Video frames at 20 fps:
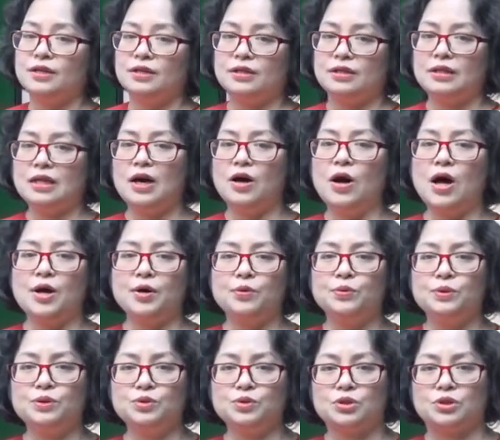Now I
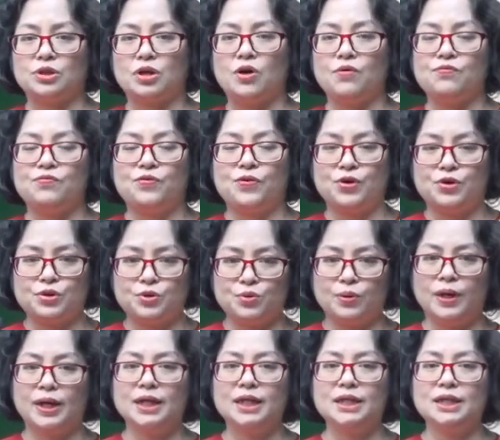will stop for a
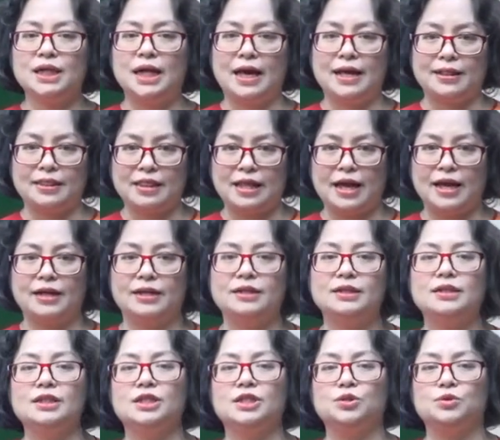while and then
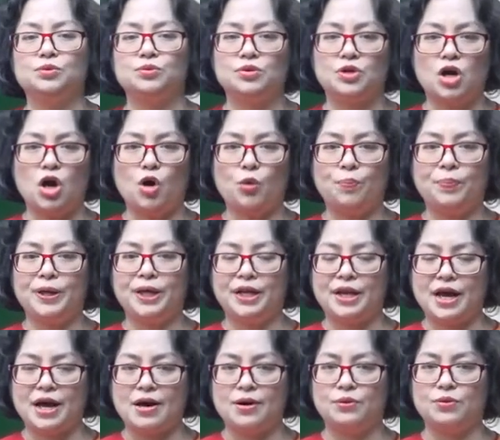you copy
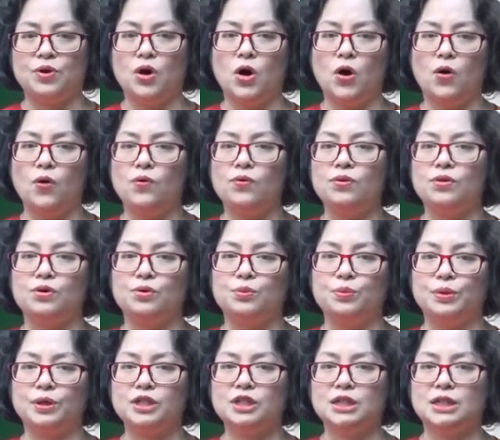down all the
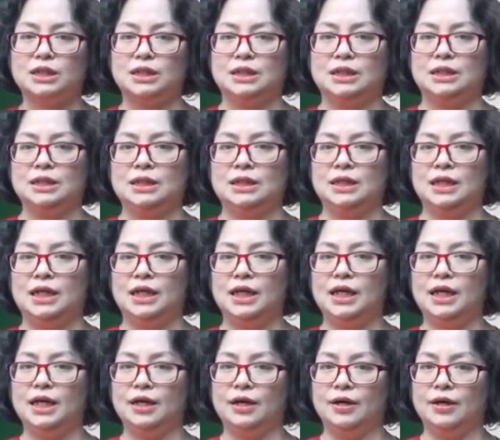words
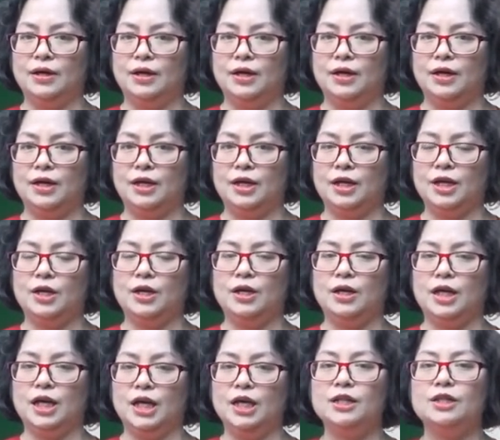here
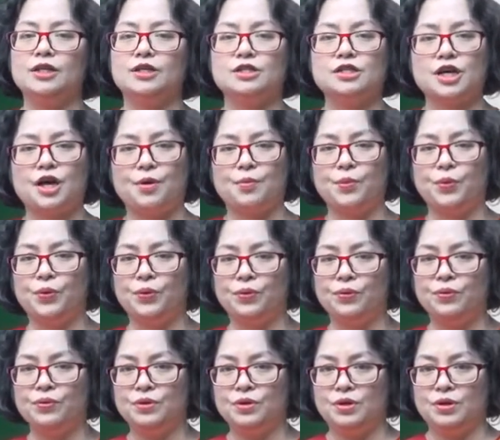in the table
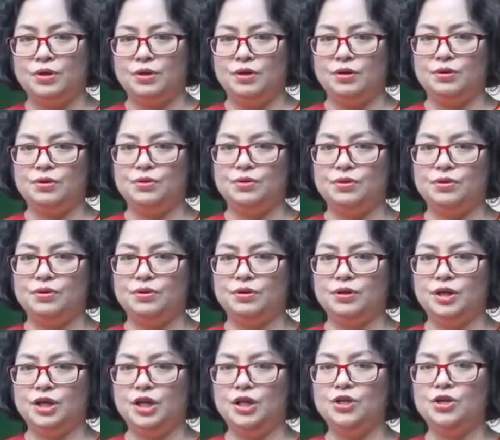
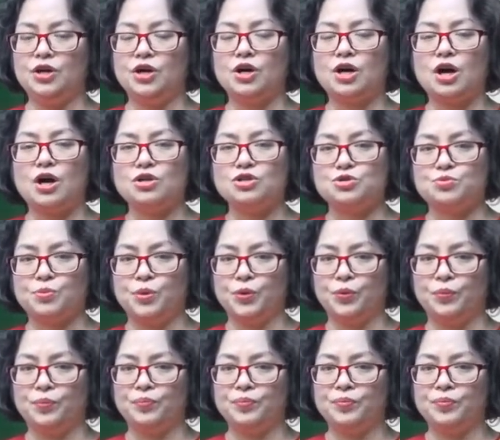in your course book.